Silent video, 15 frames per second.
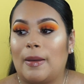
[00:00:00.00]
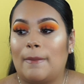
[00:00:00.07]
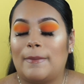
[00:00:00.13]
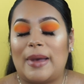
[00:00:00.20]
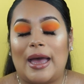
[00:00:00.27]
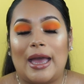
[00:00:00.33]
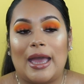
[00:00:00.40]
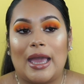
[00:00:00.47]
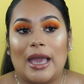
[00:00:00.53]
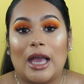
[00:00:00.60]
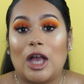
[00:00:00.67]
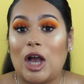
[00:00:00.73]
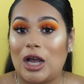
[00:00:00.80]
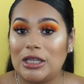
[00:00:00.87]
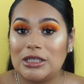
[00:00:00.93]
my
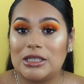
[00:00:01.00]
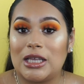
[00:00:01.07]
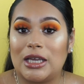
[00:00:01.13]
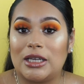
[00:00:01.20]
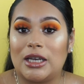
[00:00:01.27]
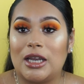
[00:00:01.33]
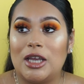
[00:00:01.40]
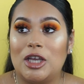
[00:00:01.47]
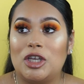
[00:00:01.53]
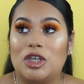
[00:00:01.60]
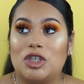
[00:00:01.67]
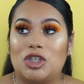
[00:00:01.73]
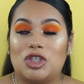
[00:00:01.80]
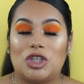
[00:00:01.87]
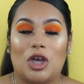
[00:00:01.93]
godson,
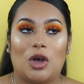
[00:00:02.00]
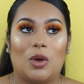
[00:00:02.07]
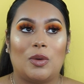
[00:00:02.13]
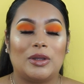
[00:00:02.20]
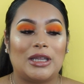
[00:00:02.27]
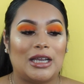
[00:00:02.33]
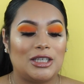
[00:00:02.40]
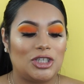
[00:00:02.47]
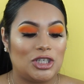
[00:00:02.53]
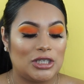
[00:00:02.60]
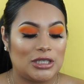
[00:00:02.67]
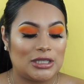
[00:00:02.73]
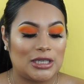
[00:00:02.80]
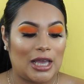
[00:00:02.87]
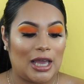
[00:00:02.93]
so let's
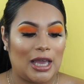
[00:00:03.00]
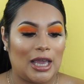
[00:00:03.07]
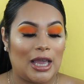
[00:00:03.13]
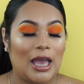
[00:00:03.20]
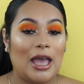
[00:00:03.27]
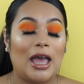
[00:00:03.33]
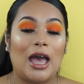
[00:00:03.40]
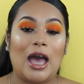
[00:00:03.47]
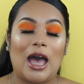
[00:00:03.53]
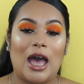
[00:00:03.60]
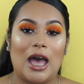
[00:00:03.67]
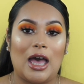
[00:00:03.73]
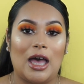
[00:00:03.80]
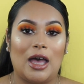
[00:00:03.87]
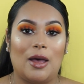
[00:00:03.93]
just say
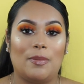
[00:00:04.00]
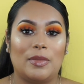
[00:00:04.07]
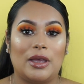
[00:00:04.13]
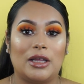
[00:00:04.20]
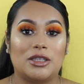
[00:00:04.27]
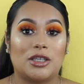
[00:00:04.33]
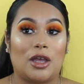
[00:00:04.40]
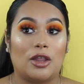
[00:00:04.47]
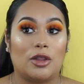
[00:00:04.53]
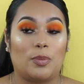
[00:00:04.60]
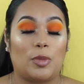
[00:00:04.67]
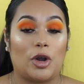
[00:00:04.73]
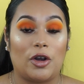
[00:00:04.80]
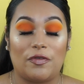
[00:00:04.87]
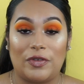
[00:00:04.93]
it's
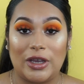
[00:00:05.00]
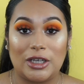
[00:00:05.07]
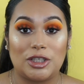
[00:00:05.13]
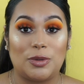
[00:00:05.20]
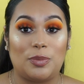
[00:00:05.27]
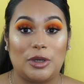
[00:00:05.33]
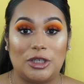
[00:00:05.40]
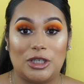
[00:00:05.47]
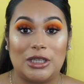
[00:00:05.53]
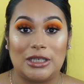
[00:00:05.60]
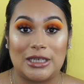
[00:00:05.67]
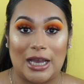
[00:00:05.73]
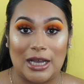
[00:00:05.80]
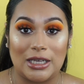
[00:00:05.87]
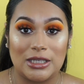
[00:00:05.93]
perfect to put to the
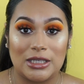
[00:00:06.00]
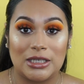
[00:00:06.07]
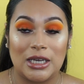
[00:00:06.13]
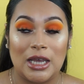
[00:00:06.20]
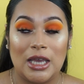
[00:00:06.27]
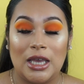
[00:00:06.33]
test.